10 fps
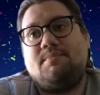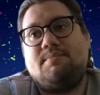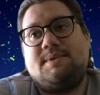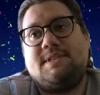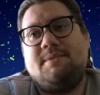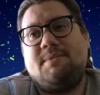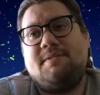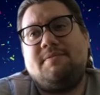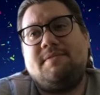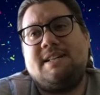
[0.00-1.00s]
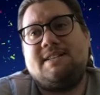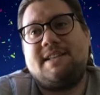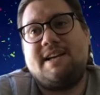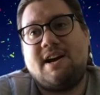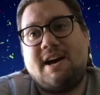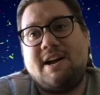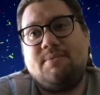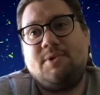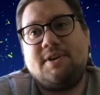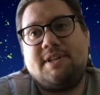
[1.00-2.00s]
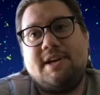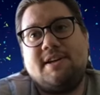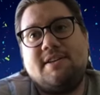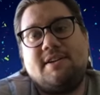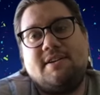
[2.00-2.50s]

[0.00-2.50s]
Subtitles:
some events that I worked on